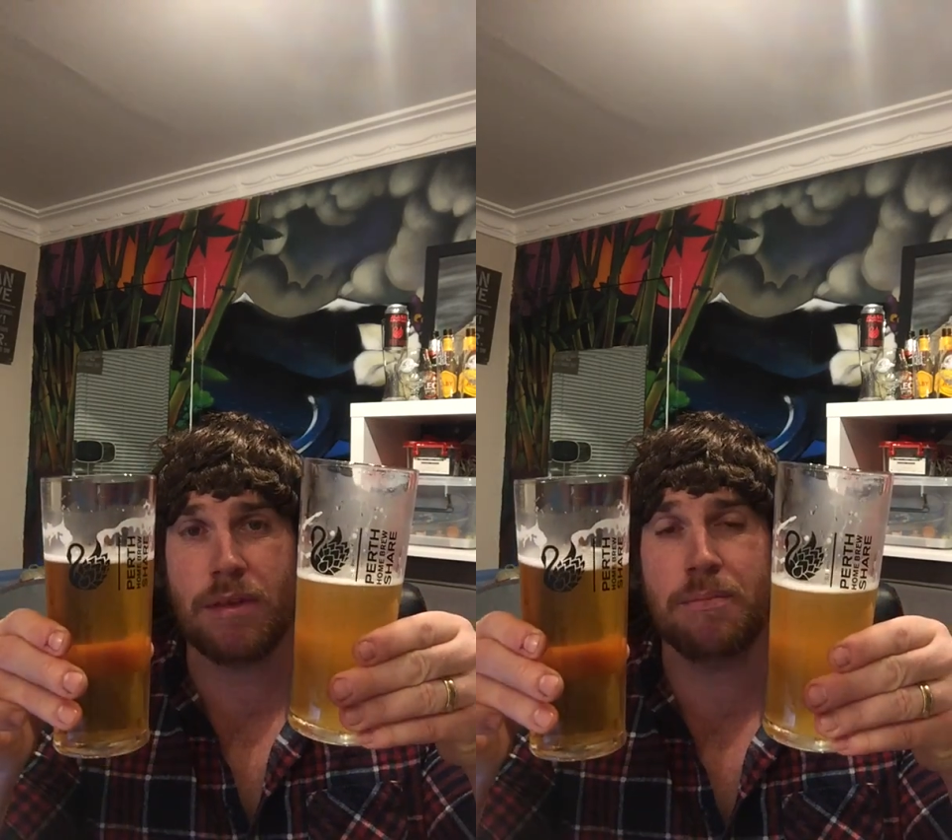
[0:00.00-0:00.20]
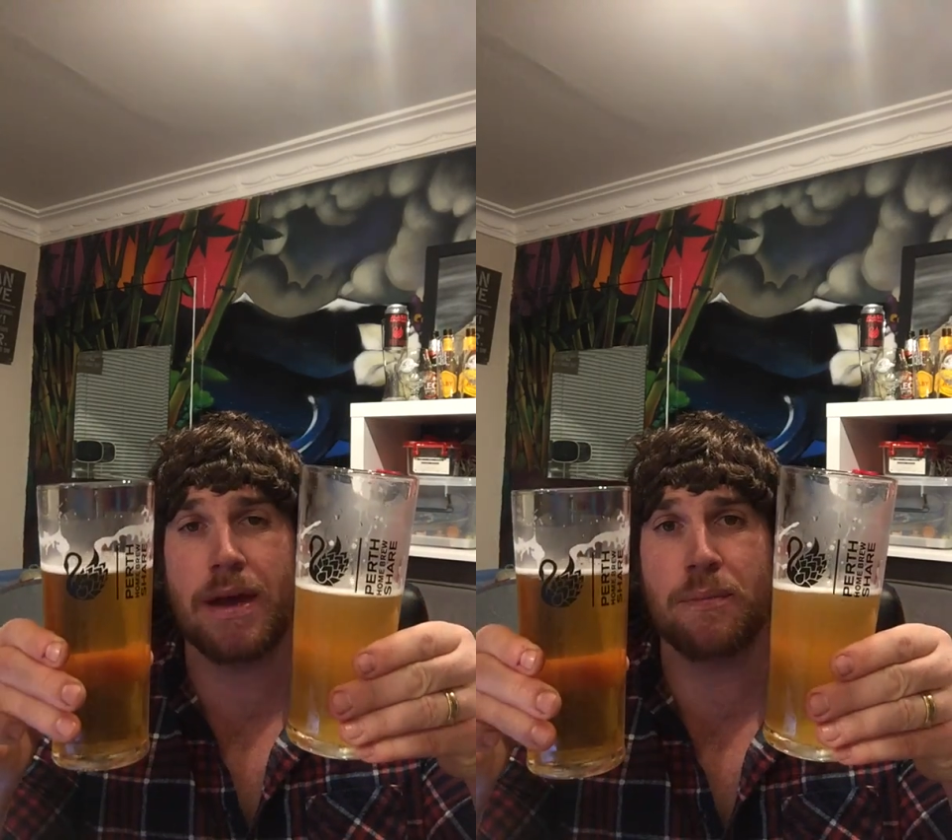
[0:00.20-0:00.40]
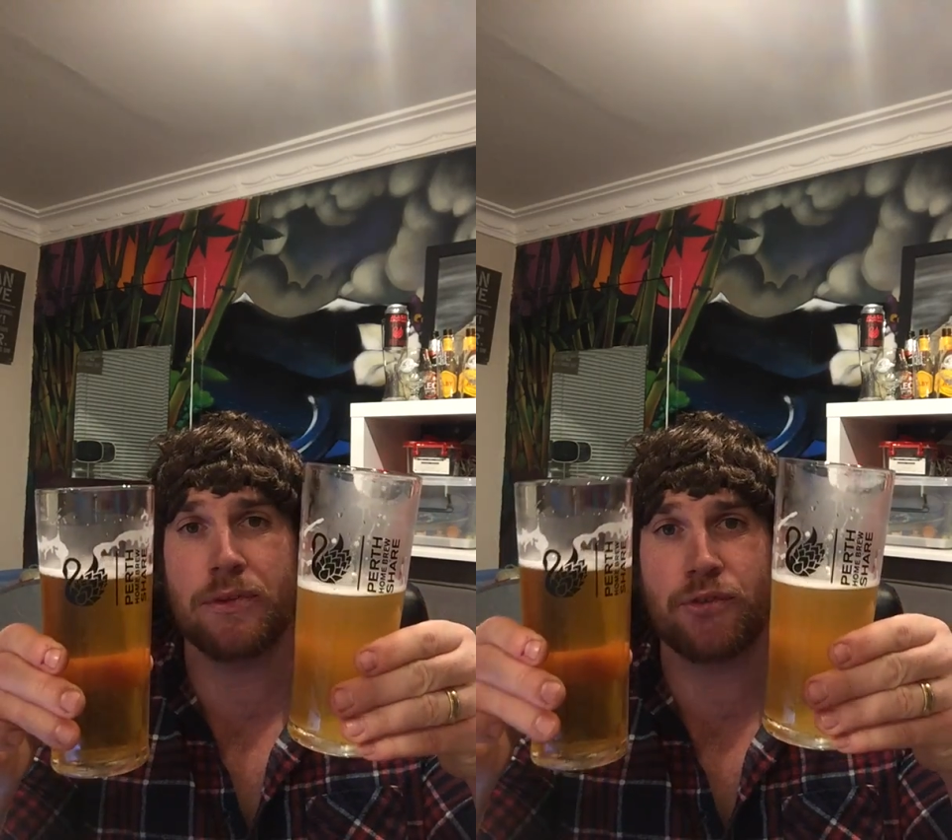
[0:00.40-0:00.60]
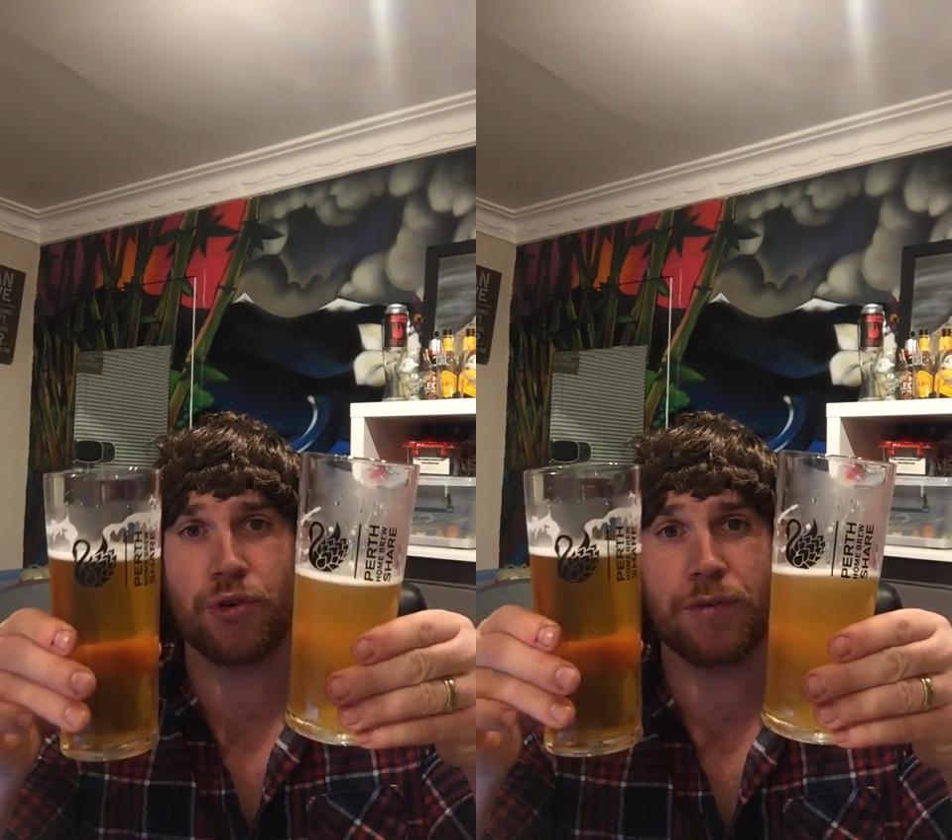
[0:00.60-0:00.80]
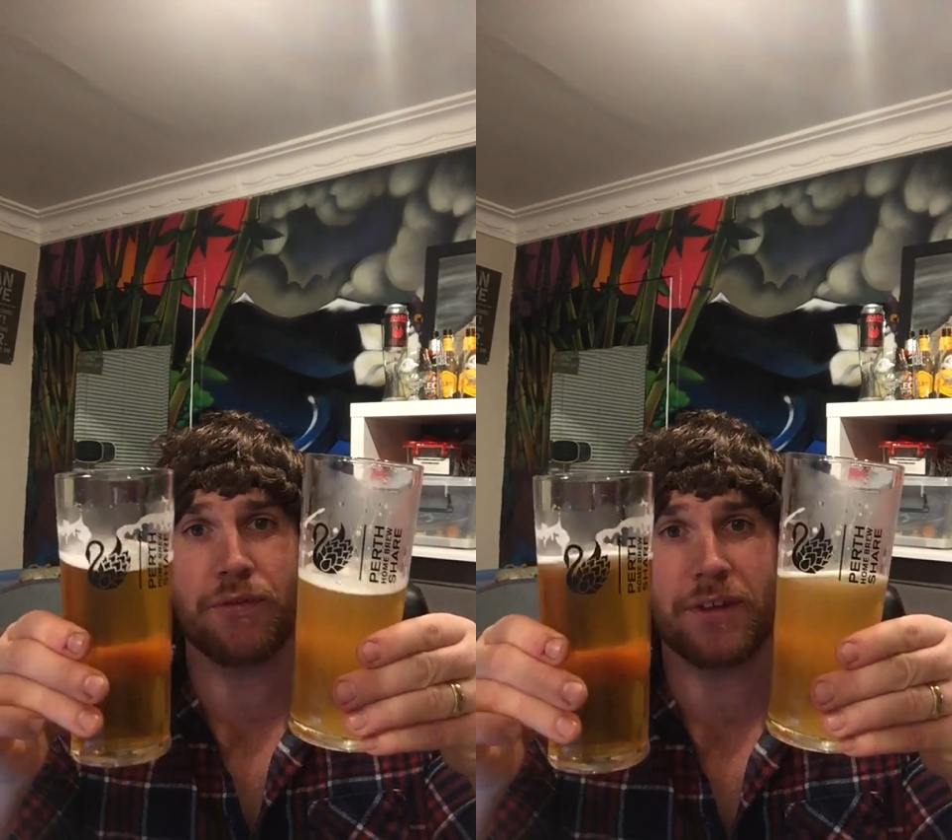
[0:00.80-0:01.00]
made with
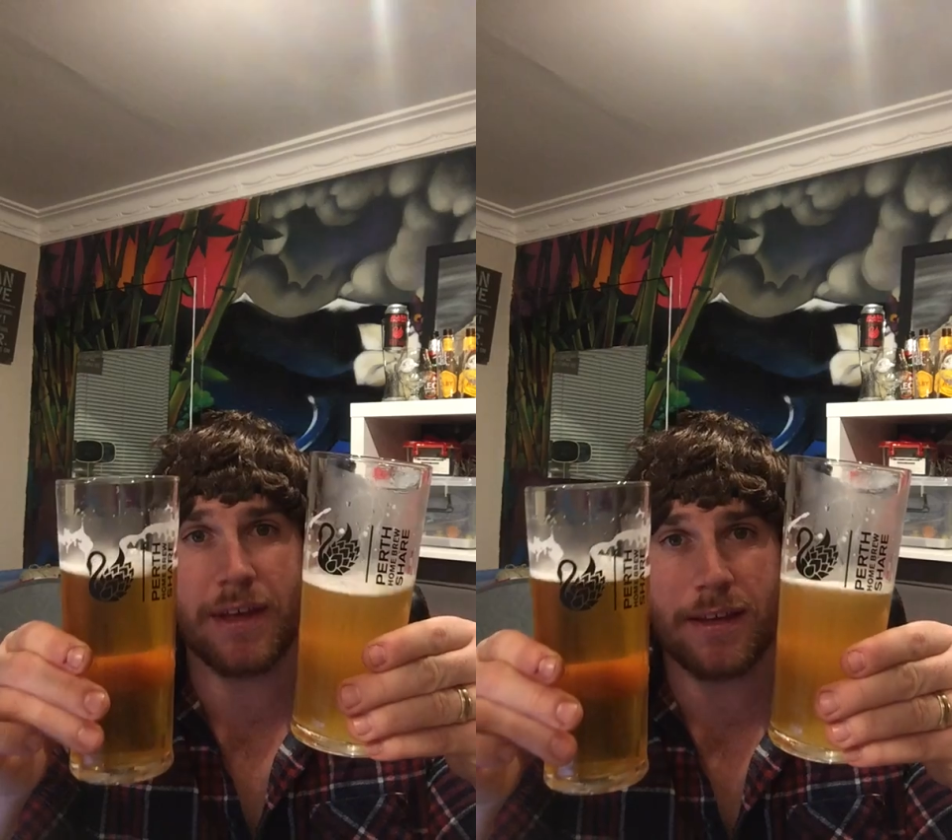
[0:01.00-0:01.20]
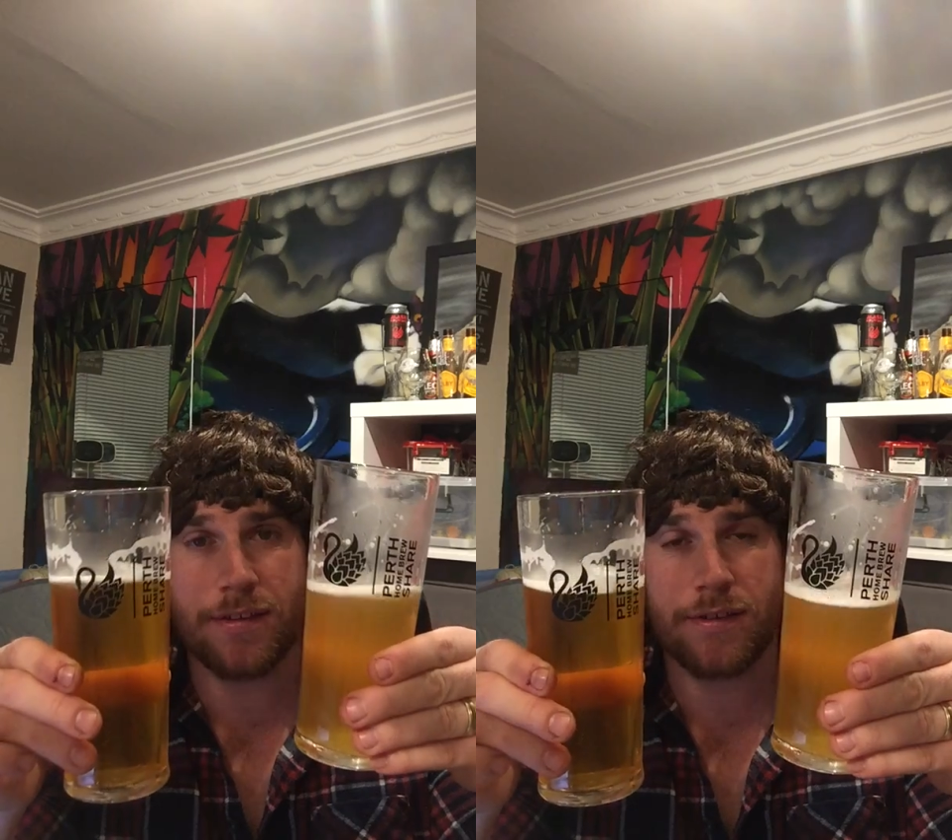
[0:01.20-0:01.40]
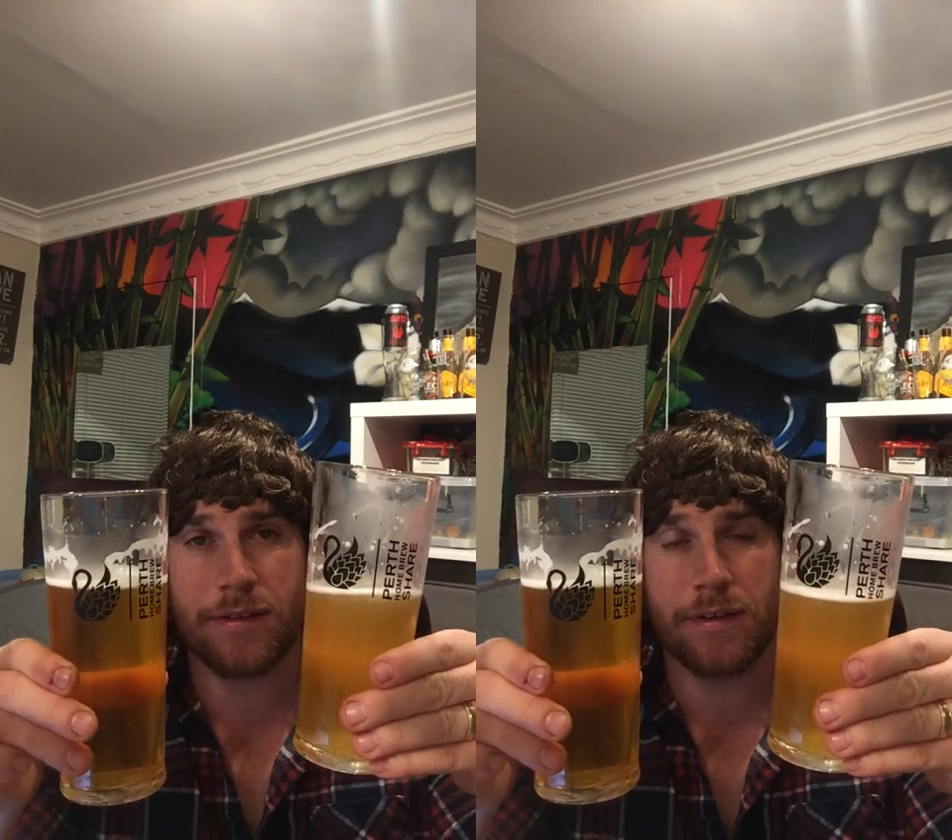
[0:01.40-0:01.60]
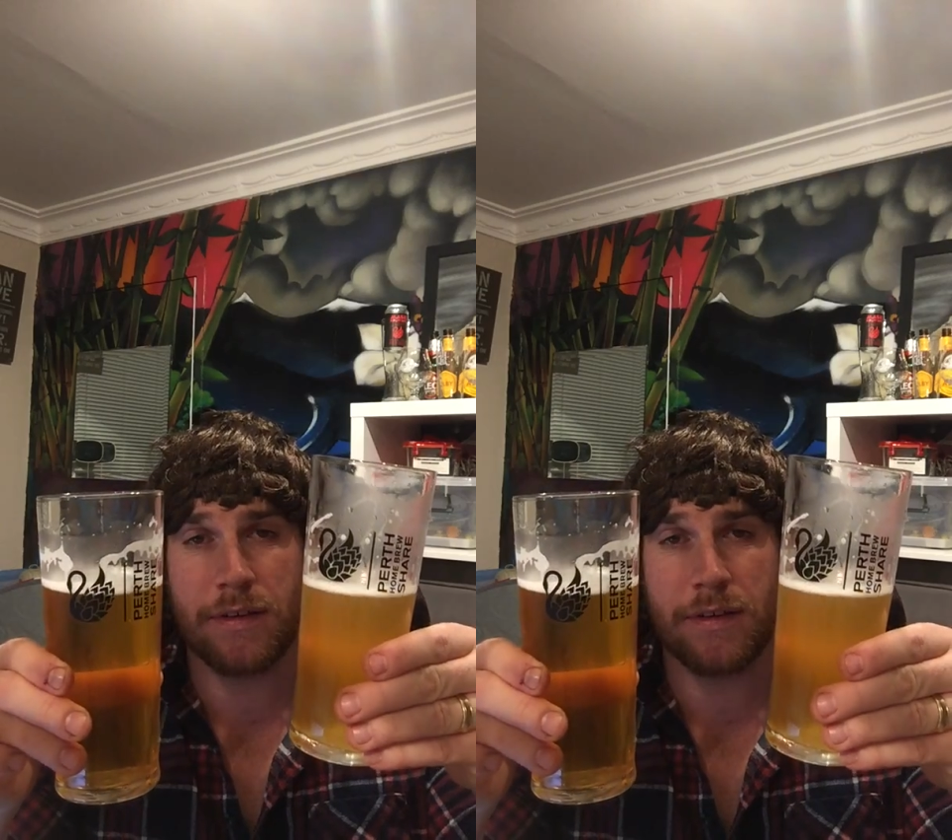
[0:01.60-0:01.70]
2 different yeasts,